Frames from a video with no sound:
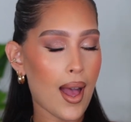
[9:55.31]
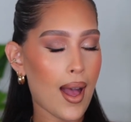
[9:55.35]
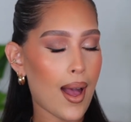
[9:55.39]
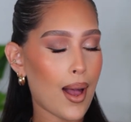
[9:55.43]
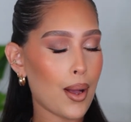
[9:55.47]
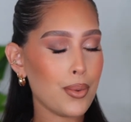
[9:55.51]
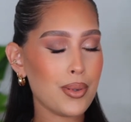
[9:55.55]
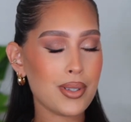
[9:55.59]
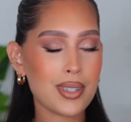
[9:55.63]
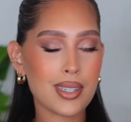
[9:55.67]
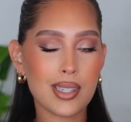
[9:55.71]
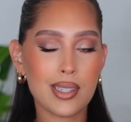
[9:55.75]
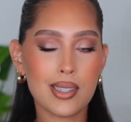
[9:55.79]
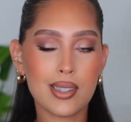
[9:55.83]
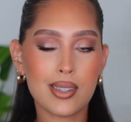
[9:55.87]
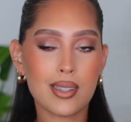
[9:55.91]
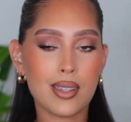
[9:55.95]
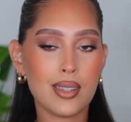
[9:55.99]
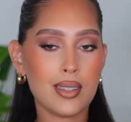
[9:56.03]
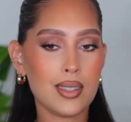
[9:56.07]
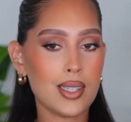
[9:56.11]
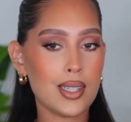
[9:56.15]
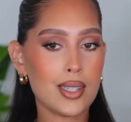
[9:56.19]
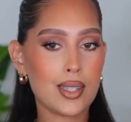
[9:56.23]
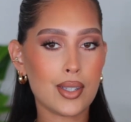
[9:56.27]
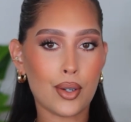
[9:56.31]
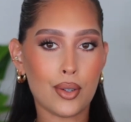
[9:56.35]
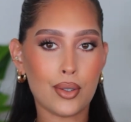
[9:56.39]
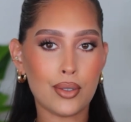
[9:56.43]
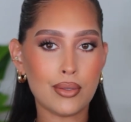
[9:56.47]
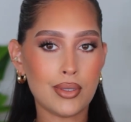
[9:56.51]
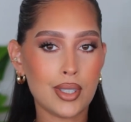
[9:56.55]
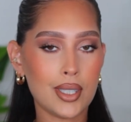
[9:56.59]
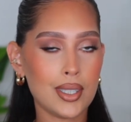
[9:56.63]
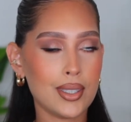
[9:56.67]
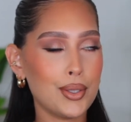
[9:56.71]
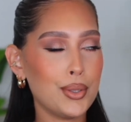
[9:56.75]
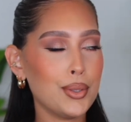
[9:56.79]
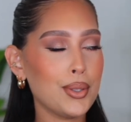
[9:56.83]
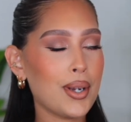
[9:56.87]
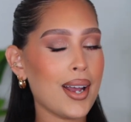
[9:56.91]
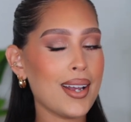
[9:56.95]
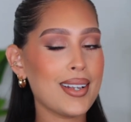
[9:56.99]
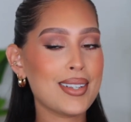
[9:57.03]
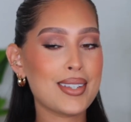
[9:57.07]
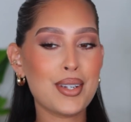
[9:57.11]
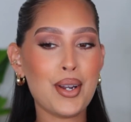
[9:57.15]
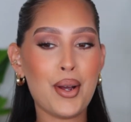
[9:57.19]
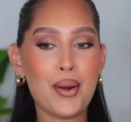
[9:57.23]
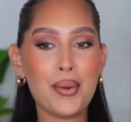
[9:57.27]
I was instantly sold you
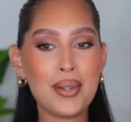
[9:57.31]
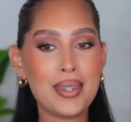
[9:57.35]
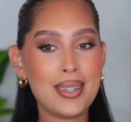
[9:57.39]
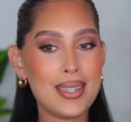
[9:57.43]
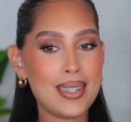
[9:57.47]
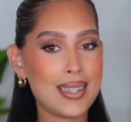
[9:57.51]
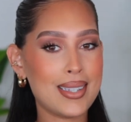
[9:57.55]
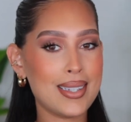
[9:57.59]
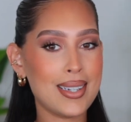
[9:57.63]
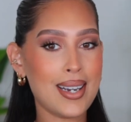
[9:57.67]
guys know it does